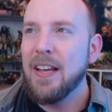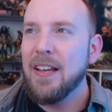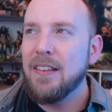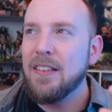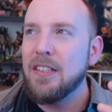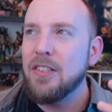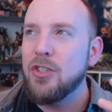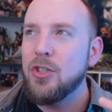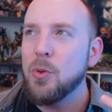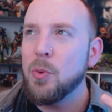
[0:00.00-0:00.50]

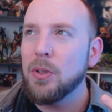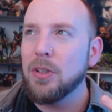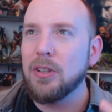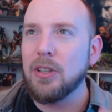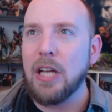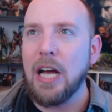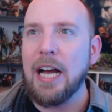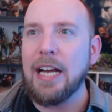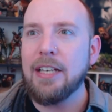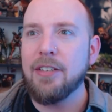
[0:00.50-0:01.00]
and then do a
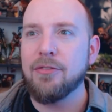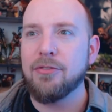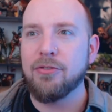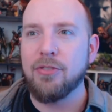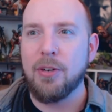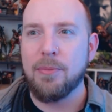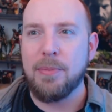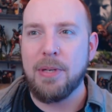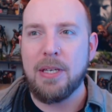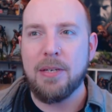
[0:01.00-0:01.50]
line
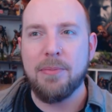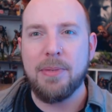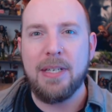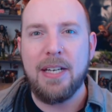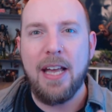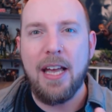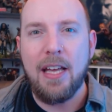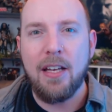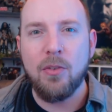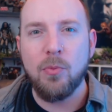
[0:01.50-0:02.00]
from him
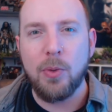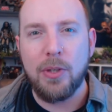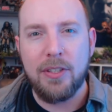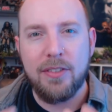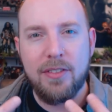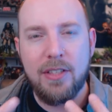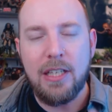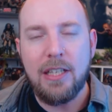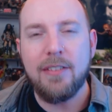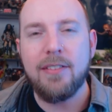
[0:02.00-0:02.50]
and end with a
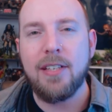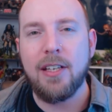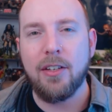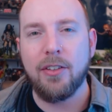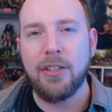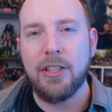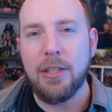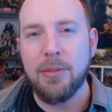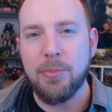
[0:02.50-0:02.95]
detailed